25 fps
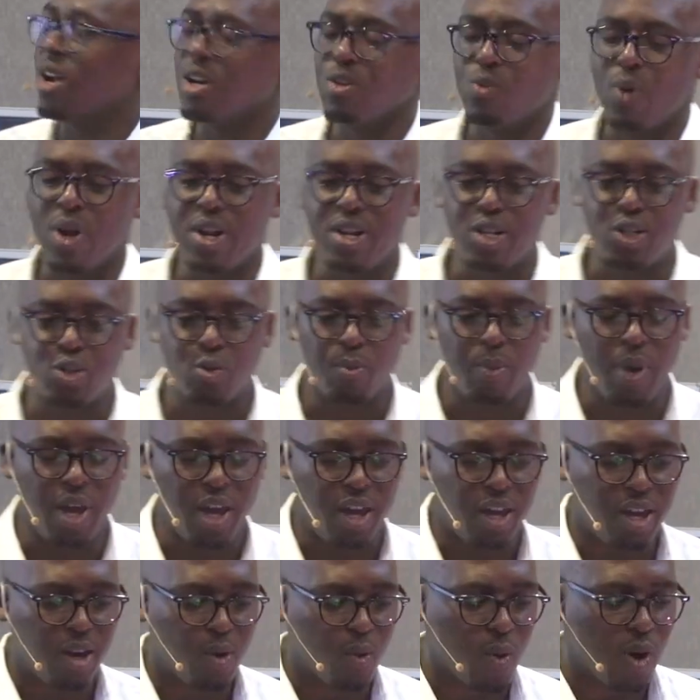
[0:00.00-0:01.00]
I wanted to
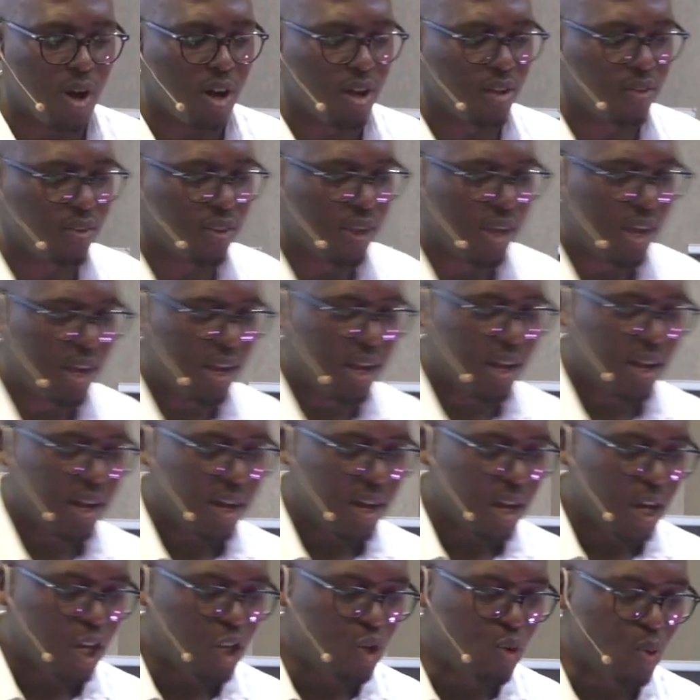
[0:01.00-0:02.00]
make was
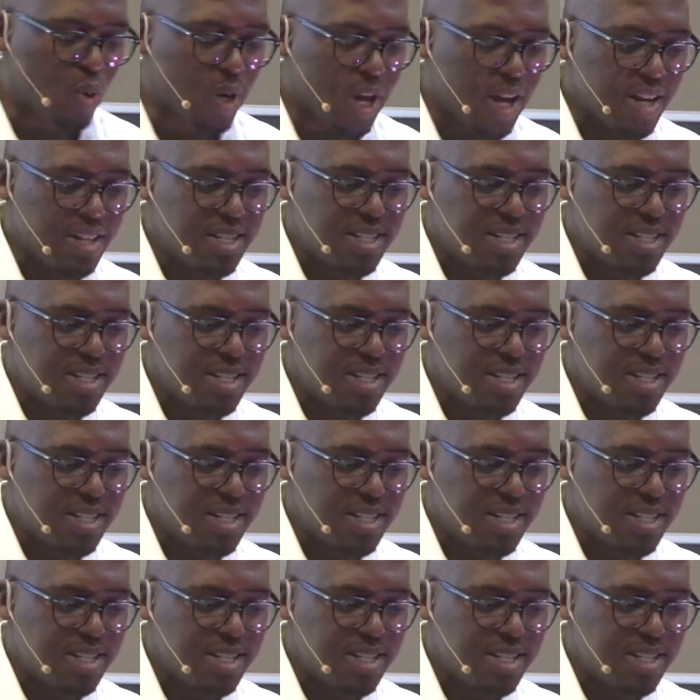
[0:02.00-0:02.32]
you can